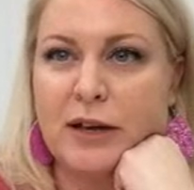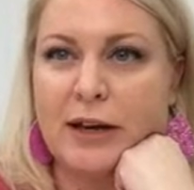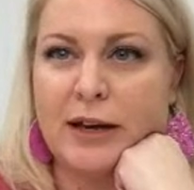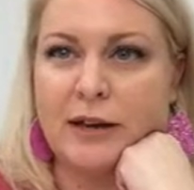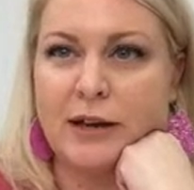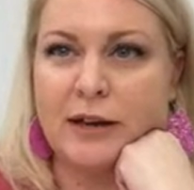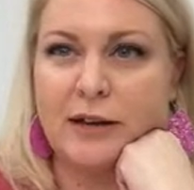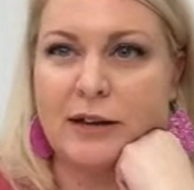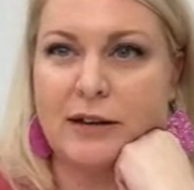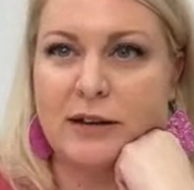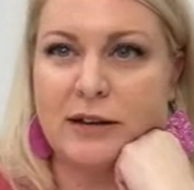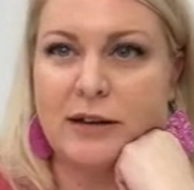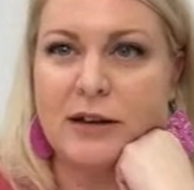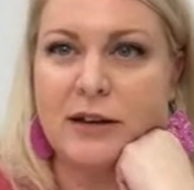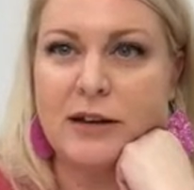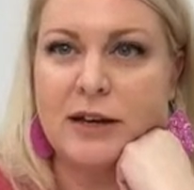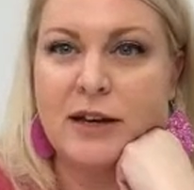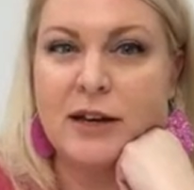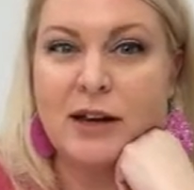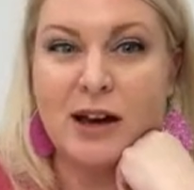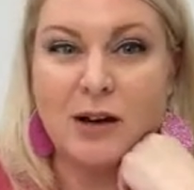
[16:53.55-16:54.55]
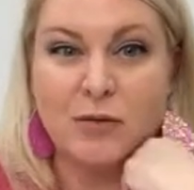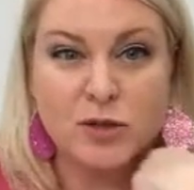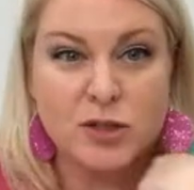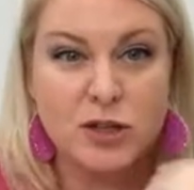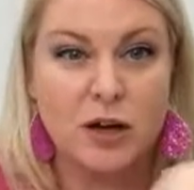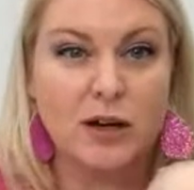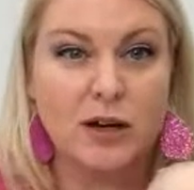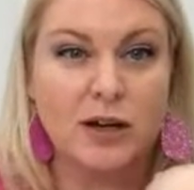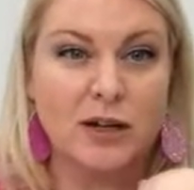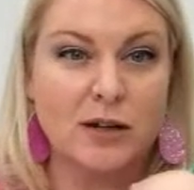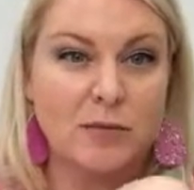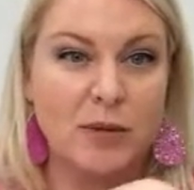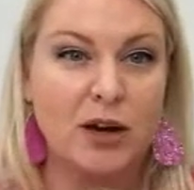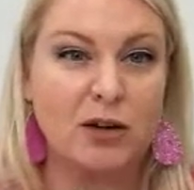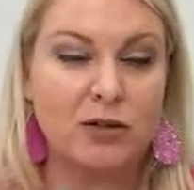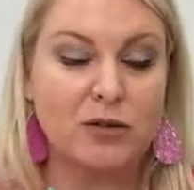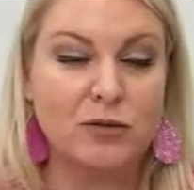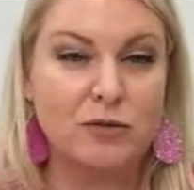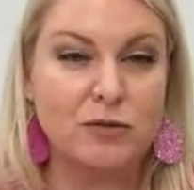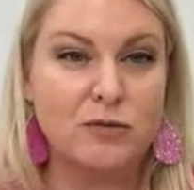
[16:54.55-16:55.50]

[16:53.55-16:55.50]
And I was talking about